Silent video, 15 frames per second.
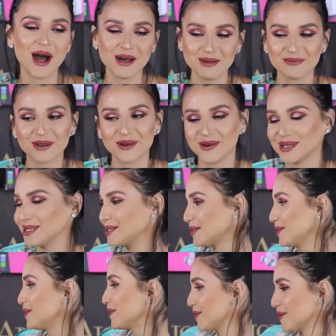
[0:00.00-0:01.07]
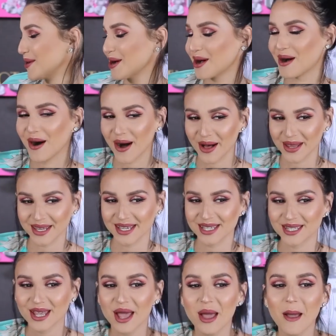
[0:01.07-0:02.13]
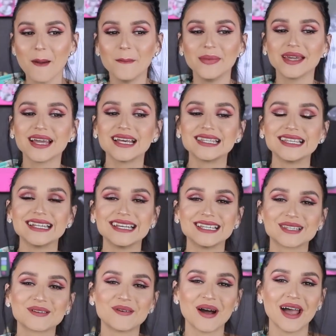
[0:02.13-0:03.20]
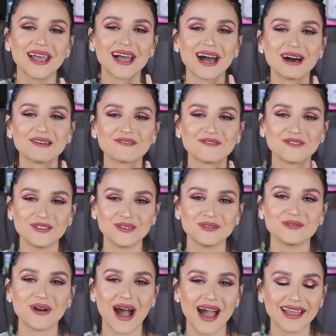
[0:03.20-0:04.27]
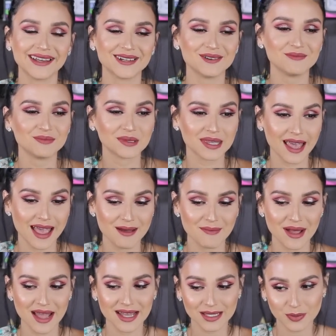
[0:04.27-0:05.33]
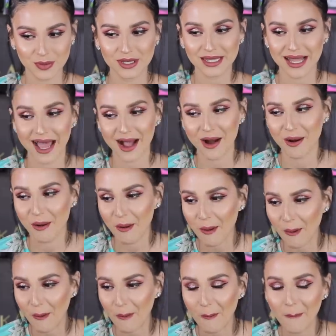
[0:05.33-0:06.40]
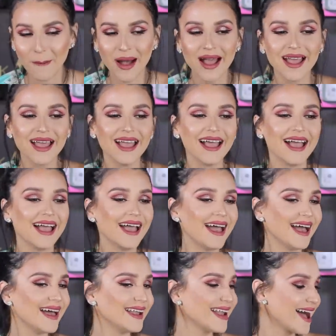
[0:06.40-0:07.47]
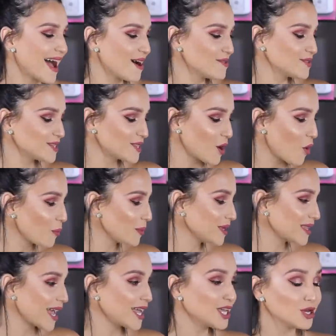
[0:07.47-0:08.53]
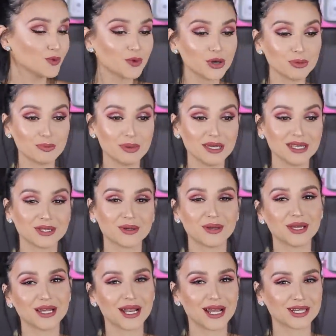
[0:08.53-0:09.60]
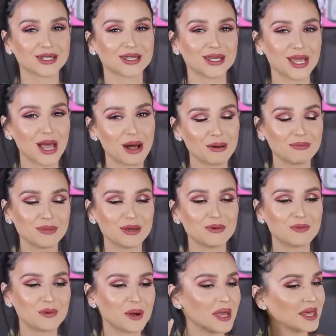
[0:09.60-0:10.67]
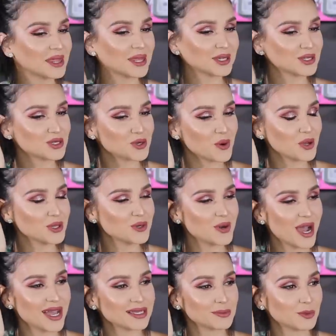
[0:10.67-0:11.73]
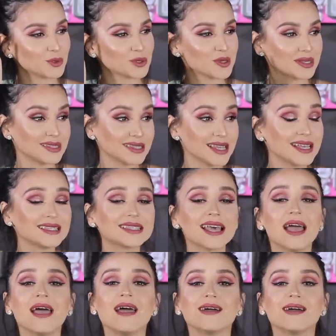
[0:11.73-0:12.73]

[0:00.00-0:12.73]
how I'm going to do all this because it is quite a few items and my husband's not home and I was hoping that he would be so he can actually help me with showing you guys most of these things